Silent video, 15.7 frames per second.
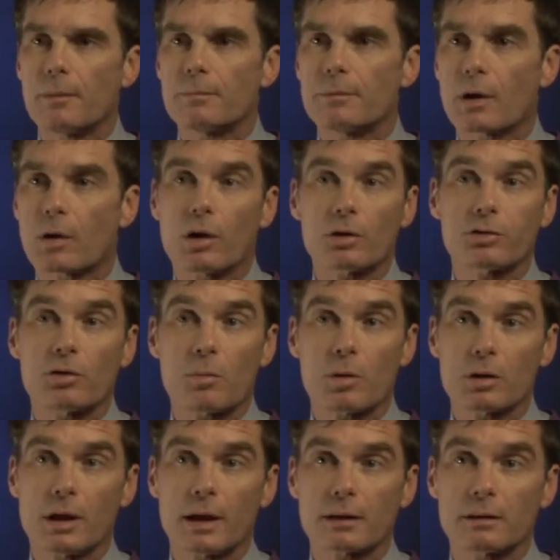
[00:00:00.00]
They're also
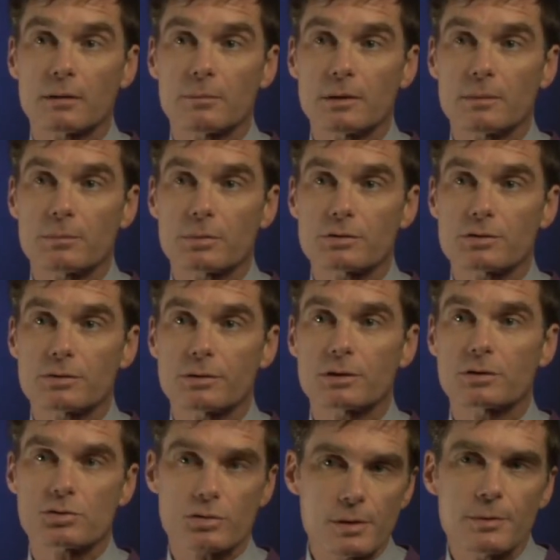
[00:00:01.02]
more likely to be
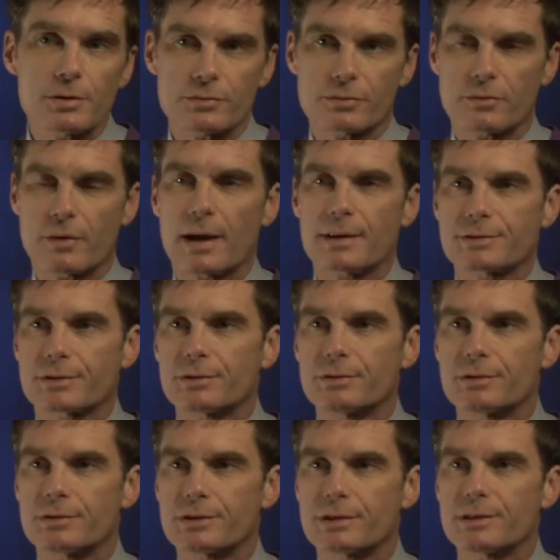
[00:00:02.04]
pursuing treatments for
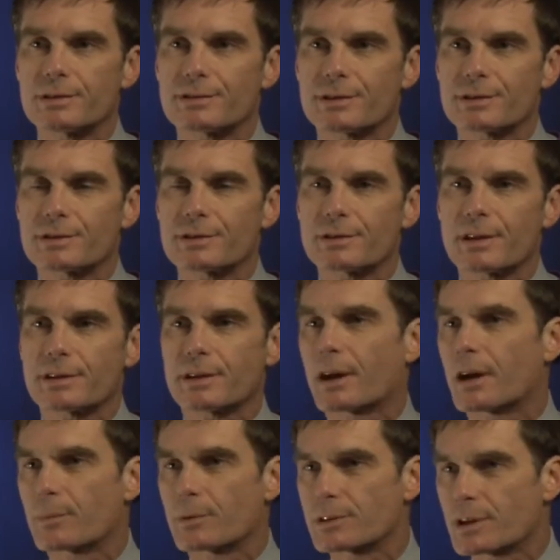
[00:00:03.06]
vascular disease, such as
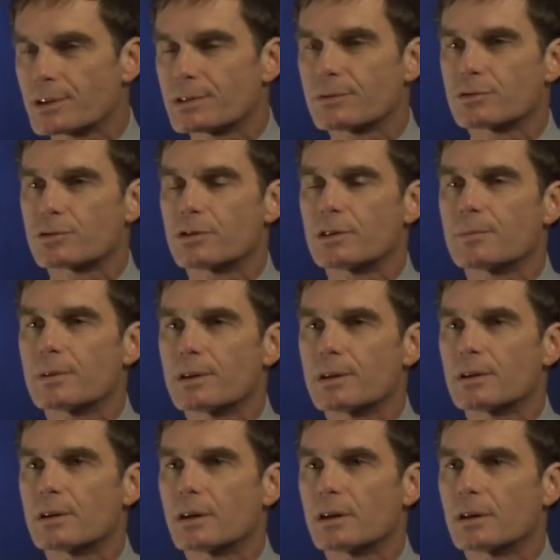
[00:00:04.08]
antihypertensive
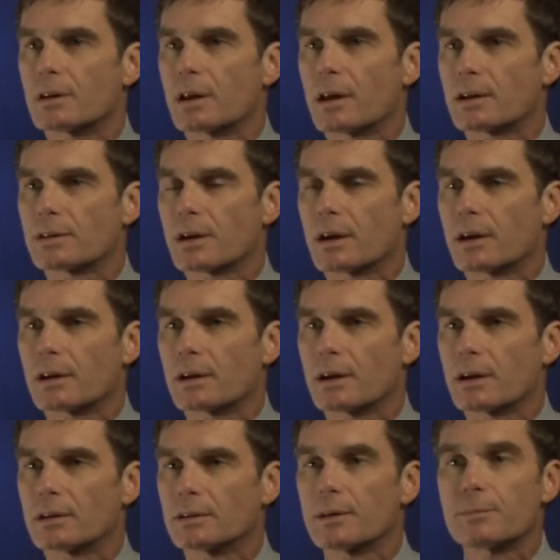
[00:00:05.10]
treatment and
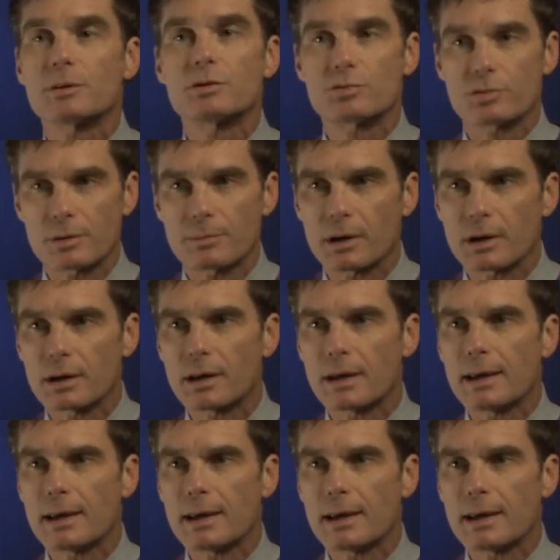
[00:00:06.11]
anti-lipid treatment.